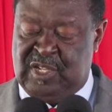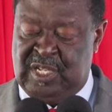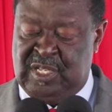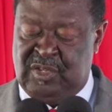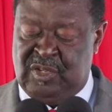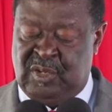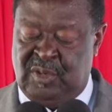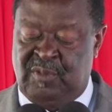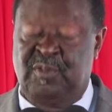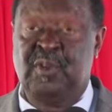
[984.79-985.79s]
change
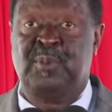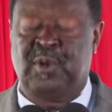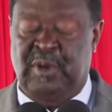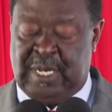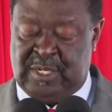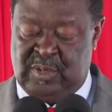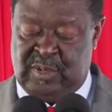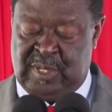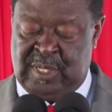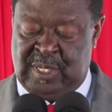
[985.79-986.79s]
on food production